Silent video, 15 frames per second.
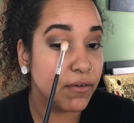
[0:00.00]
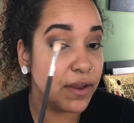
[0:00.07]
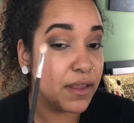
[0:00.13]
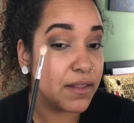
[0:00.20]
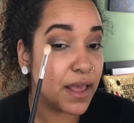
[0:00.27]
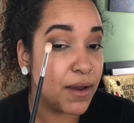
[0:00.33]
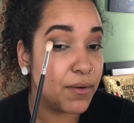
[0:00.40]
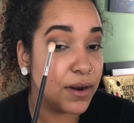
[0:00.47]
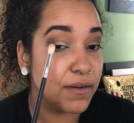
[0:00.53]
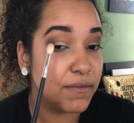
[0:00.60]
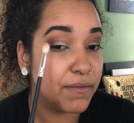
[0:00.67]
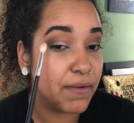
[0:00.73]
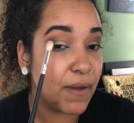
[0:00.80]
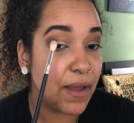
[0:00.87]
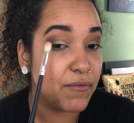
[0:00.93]
crease, I would have
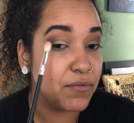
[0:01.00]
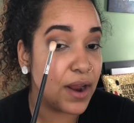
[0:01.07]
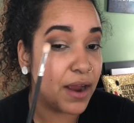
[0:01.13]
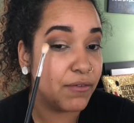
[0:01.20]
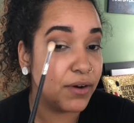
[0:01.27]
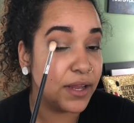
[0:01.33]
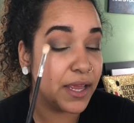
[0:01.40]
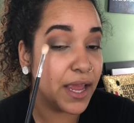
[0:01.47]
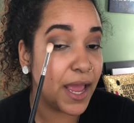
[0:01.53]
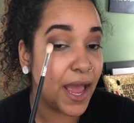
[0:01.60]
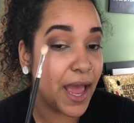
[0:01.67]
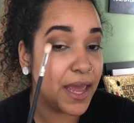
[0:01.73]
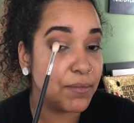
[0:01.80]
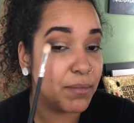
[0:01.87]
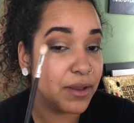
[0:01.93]
not really
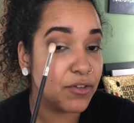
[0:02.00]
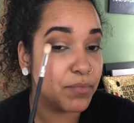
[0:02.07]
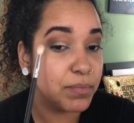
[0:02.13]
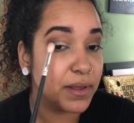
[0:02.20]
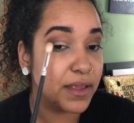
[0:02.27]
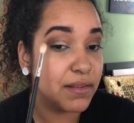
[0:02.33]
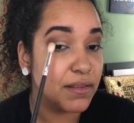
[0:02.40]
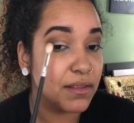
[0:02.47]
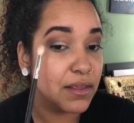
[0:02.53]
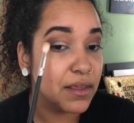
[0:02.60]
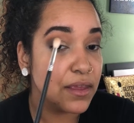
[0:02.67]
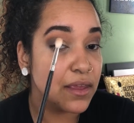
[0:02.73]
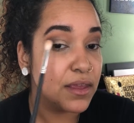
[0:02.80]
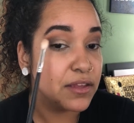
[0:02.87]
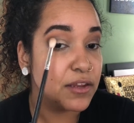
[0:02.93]
had much place
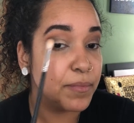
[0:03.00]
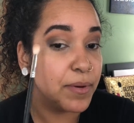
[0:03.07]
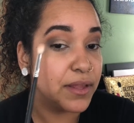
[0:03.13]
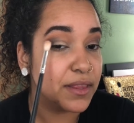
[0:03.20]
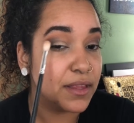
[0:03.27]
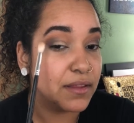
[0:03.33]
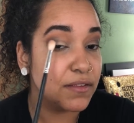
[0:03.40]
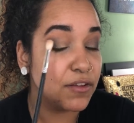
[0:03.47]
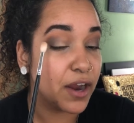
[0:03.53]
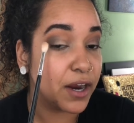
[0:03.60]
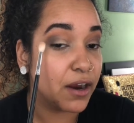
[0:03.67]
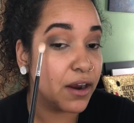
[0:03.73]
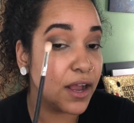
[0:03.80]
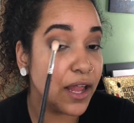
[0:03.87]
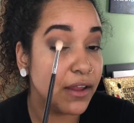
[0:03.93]
to put this
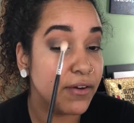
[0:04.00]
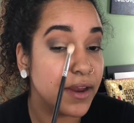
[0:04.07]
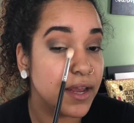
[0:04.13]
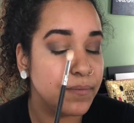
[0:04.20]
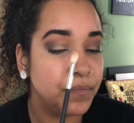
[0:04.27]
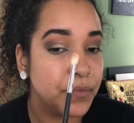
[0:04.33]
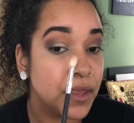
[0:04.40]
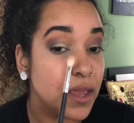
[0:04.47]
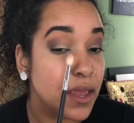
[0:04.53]
darker color in.